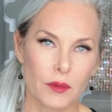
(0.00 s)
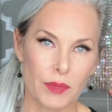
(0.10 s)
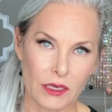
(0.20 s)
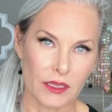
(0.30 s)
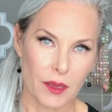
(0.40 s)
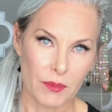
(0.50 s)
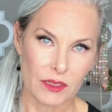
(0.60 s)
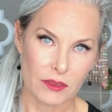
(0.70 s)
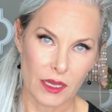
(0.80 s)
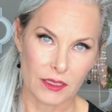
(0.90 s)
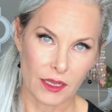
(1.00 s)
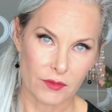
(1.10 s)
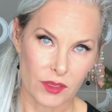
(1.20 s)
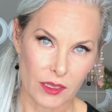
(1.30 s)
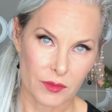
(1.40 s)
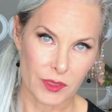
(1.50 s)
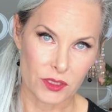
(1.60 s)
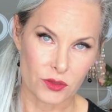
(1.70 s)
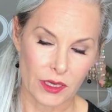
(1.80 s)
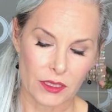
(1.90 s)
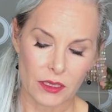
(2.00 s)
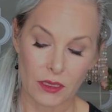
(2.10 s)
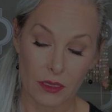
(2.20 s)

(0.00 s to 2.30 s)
Apparently I missed that day of Sesame Street.